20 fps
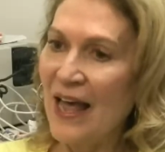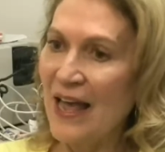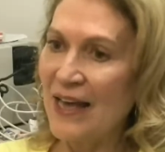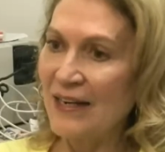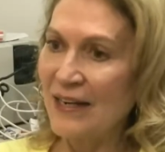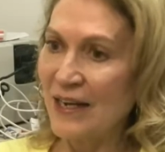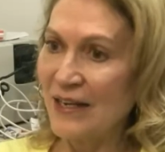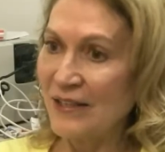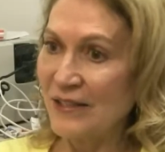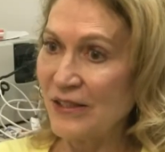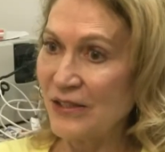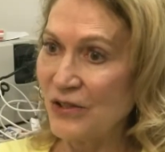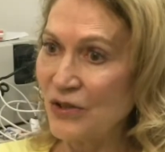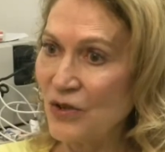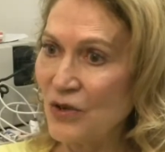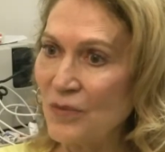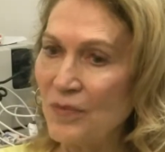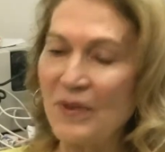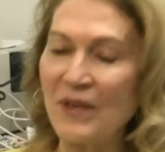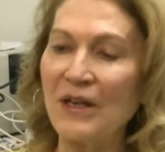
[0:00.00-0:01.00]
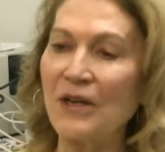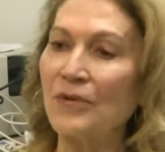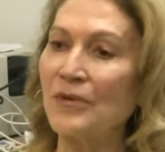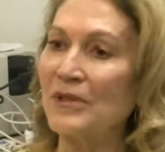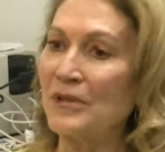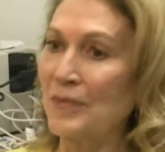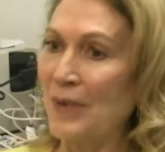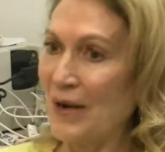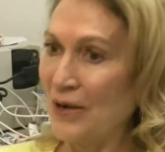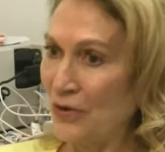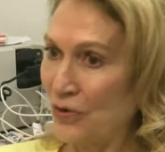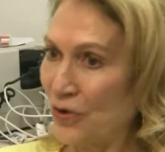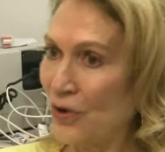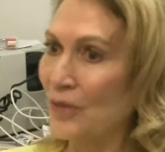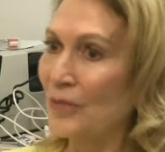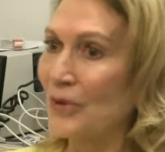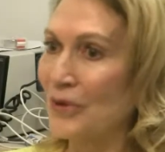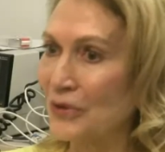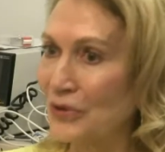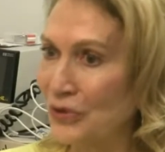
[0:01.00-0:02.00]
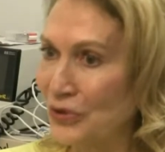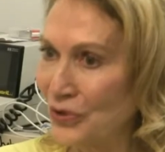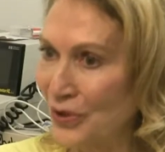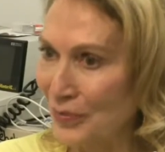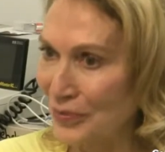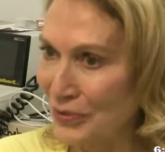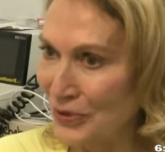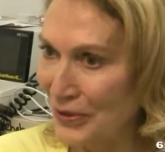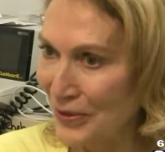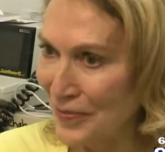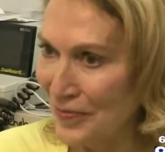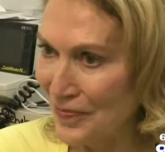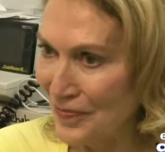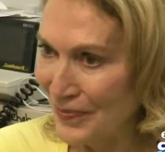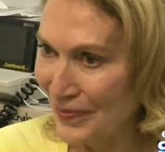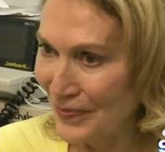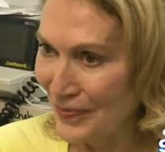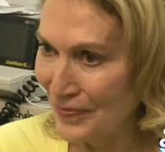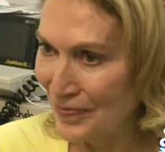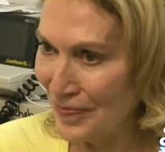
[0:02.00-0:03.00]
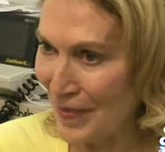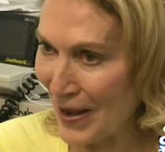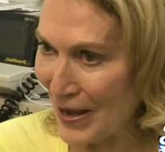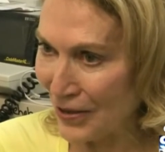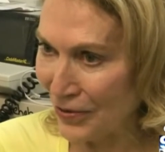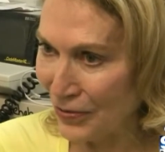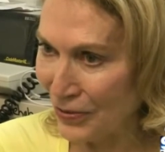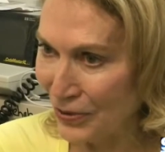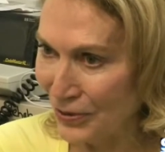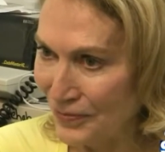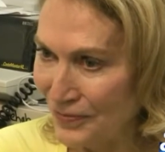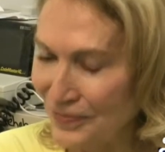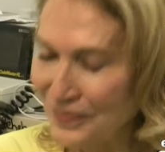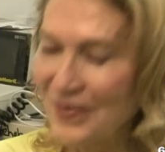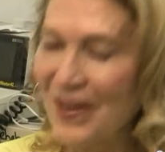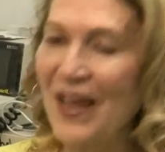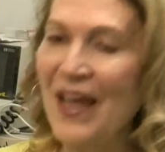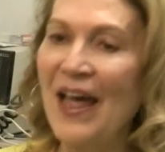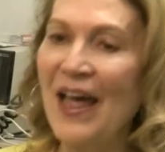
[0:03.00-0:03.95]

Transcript: and I assumed that it was my normal trip to the bathroom.